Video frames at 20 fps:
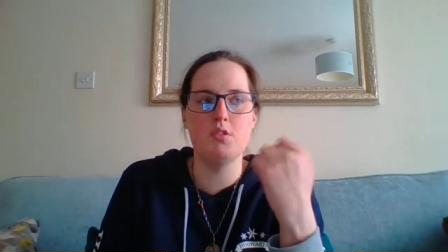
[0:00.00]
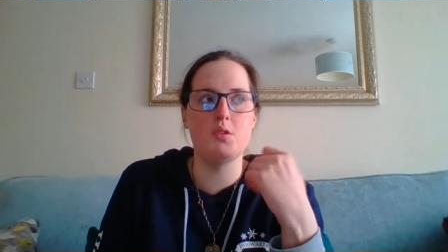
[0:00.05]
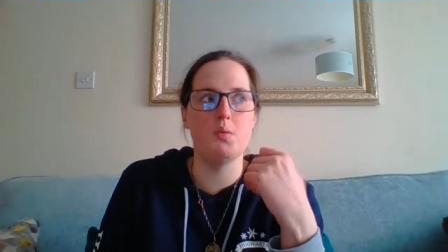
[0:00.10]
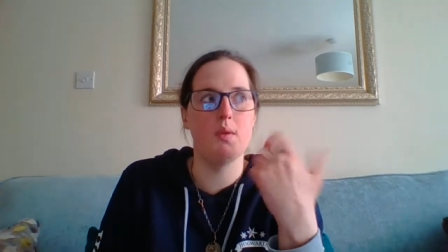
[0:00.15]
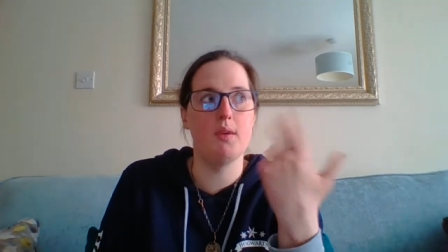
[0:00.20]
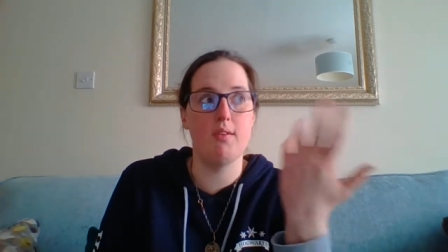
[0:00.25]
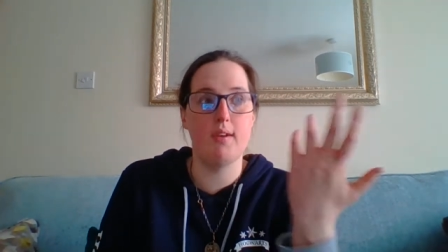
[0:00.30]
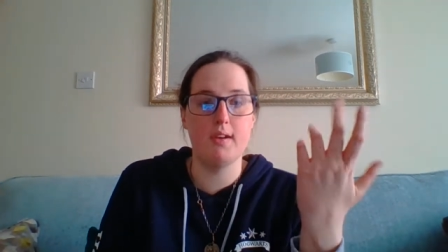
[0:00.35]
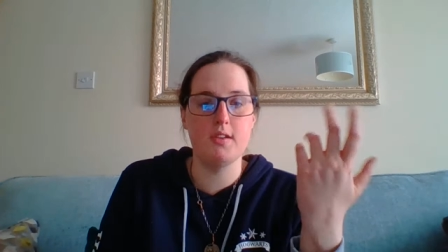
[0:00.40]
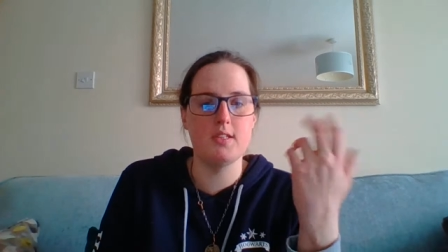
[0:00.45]
So
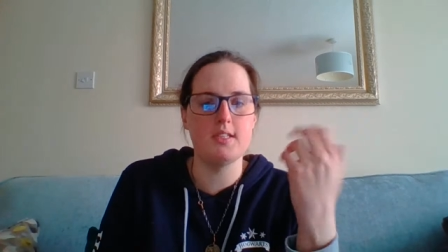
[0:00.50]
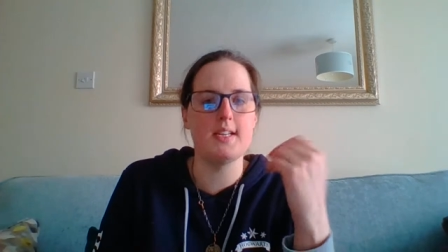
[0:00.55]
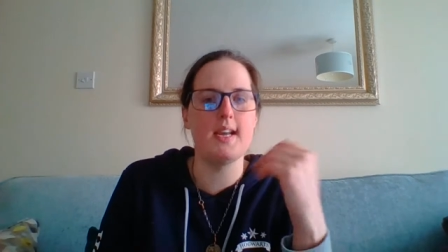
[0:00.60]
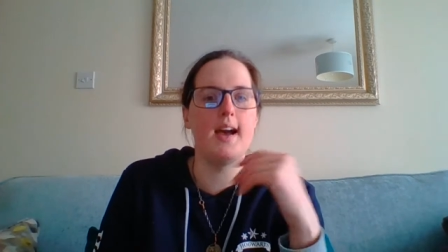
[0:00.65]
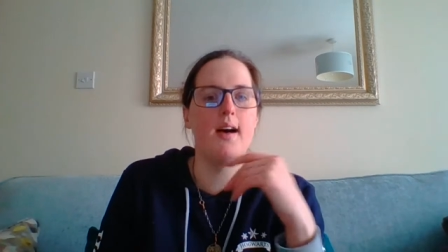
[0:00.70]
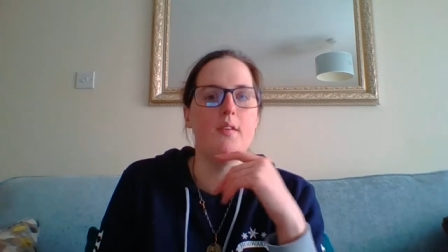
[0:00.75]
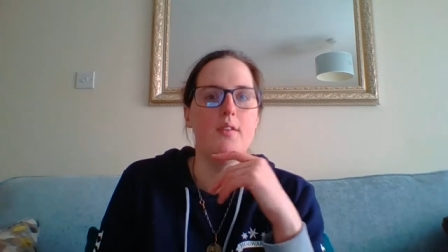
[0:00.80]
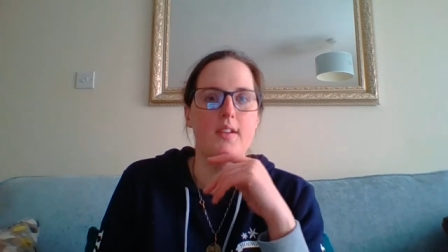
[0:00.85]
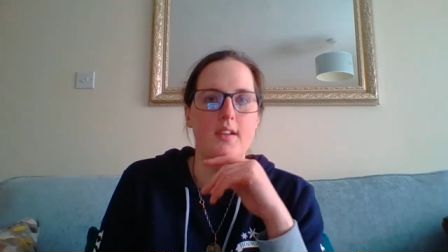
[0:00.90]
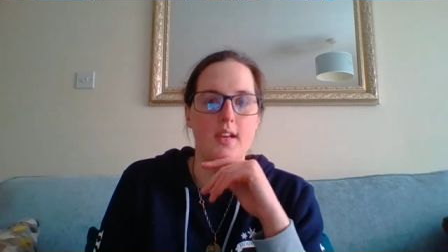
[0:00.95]
we wrote it
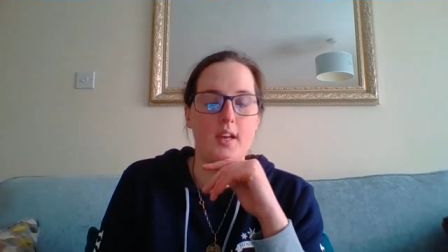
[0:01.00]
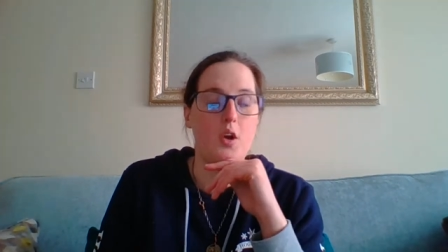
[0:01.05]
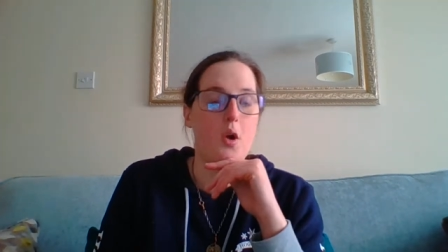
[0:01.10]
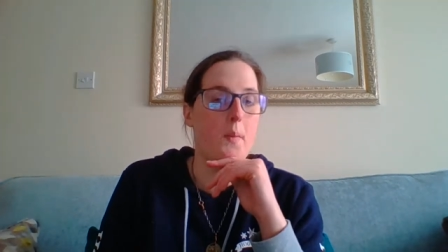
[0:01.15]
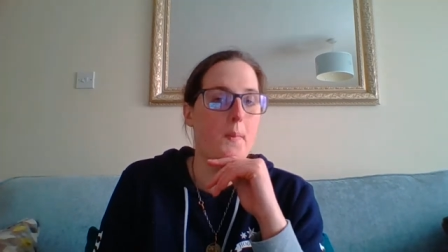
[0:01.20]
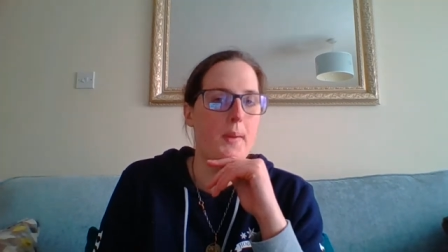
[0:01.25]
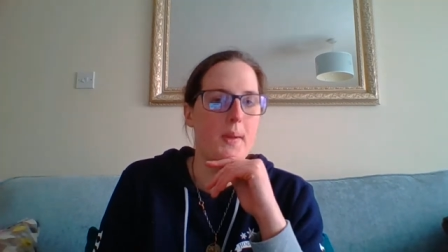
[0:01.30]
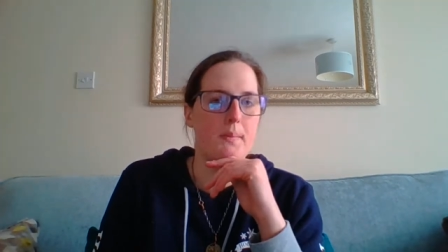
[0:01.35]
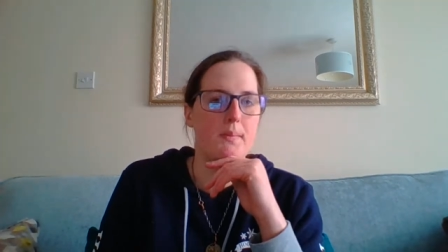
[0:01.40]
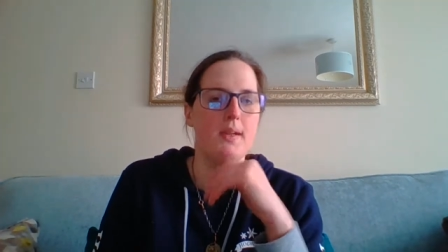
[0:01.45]
down and it
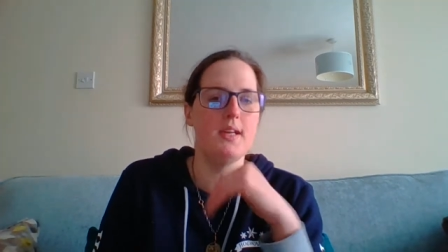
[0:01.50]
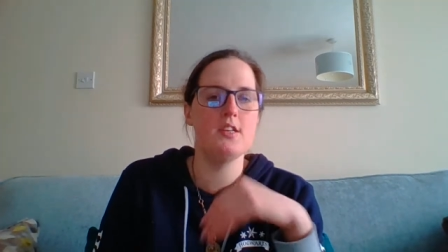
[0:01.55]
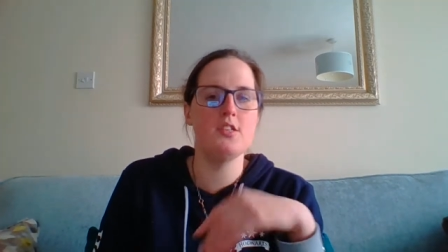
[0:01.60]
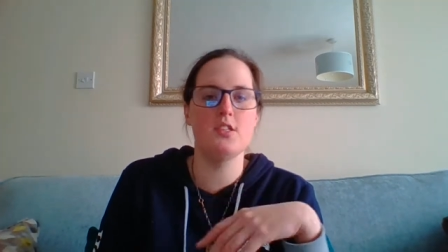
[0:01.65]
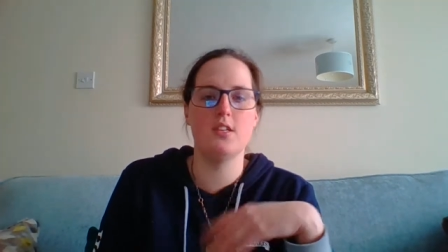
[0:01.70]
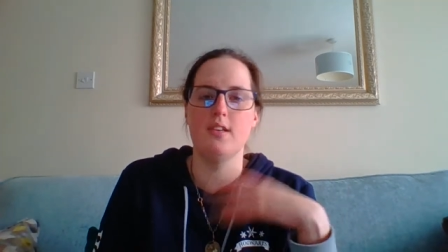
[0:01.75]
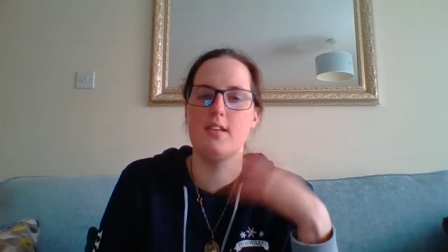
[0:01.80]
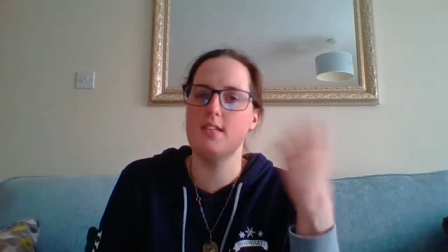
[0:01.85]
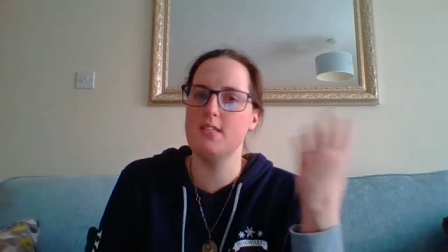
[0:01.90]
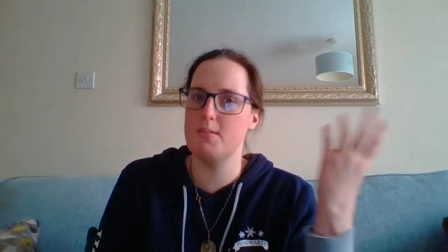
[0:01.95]
got published,
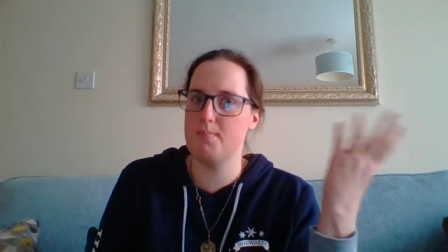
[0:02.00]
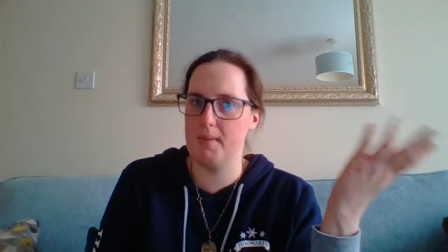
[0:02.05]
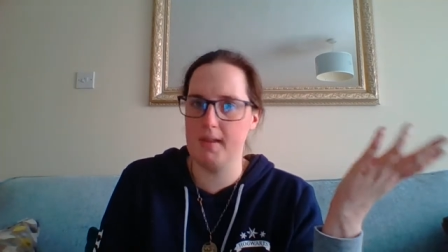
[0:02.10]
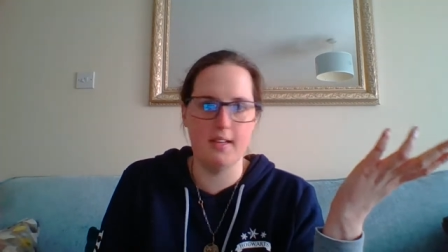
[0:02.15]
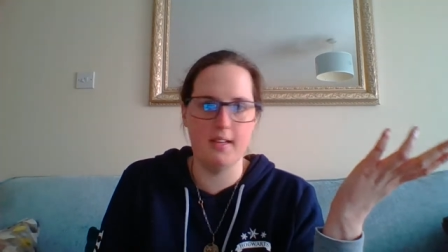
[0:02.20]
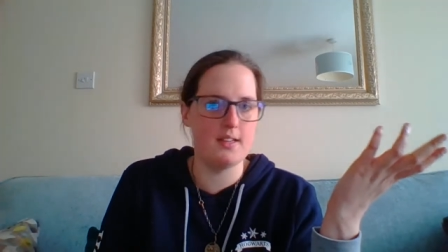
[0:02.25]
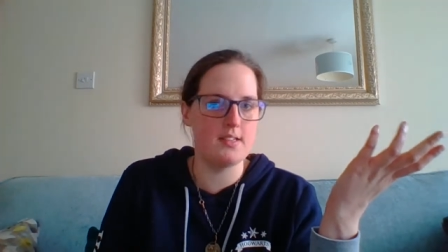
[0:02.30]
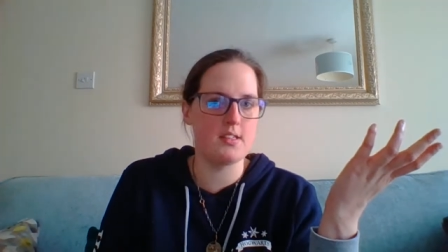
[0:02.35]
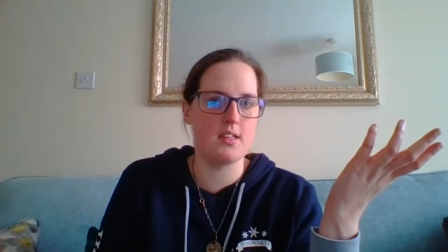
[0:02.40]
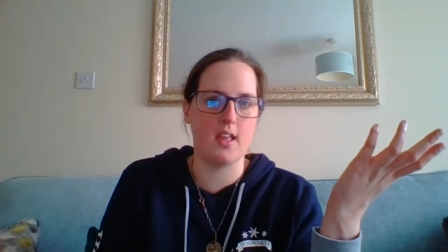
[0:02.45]
and it's
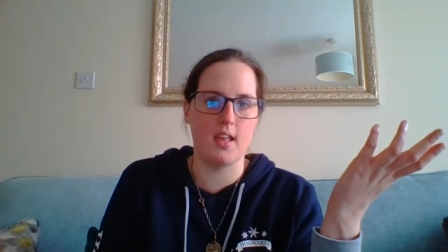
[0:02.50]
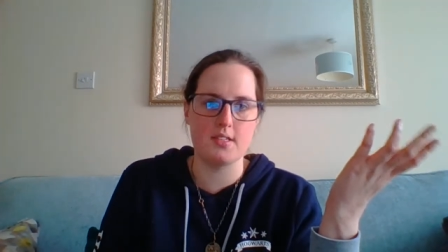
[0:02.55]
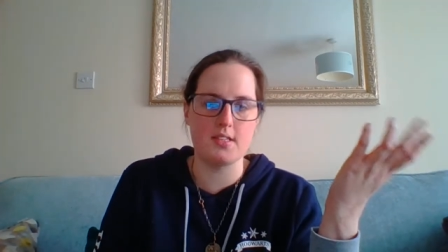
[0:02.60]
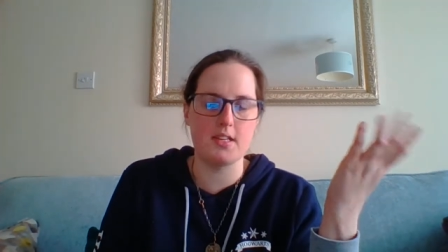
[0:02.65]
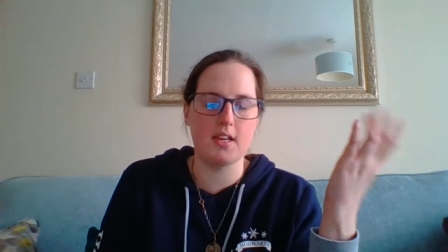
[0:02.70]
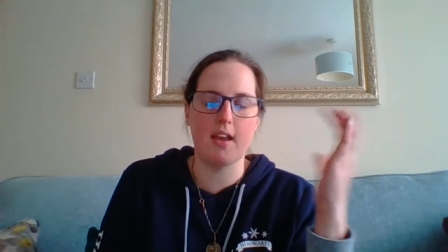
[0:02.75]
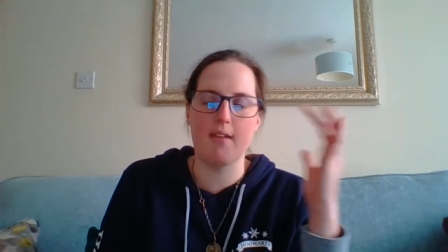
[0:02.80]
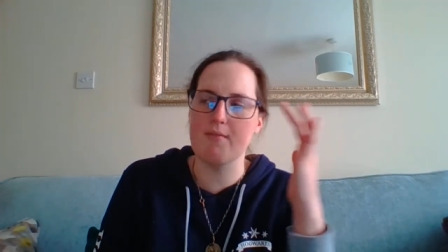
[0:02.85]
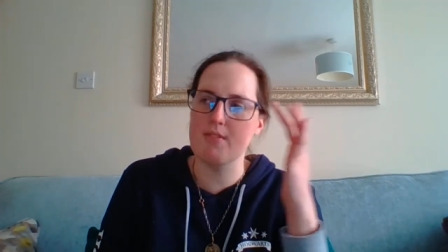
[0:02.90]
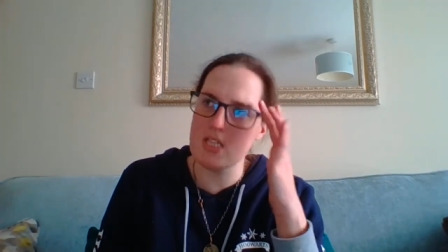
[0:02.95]
been this
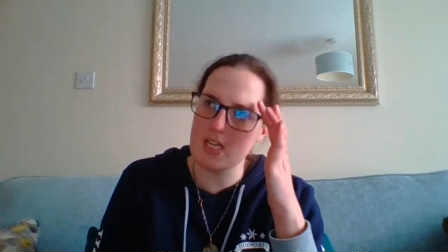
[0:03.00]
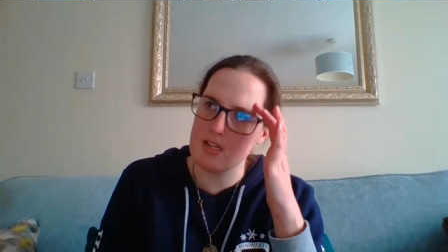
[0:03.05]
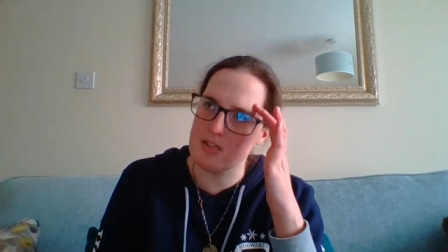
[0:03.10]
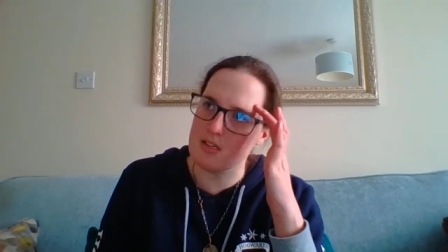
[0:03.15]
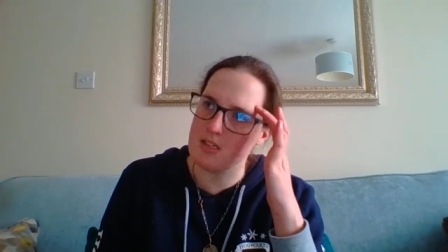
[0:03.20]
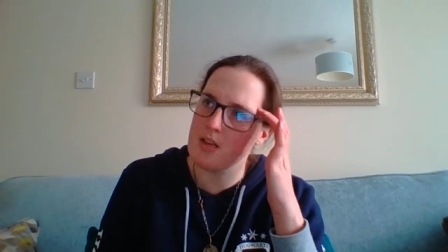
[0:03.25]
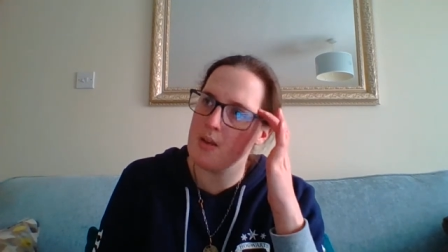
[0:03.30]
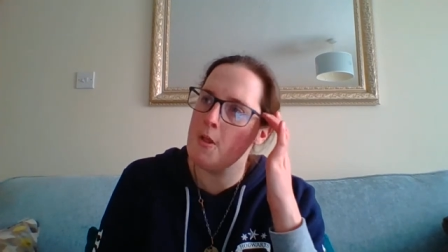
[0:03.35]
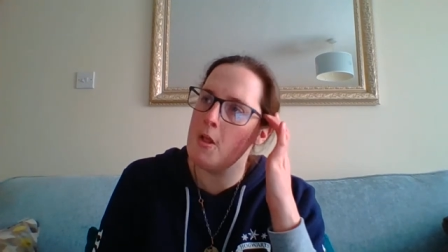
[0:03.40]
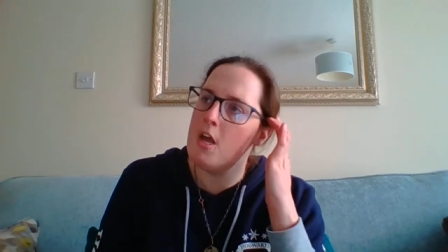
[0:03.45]
classic ever since.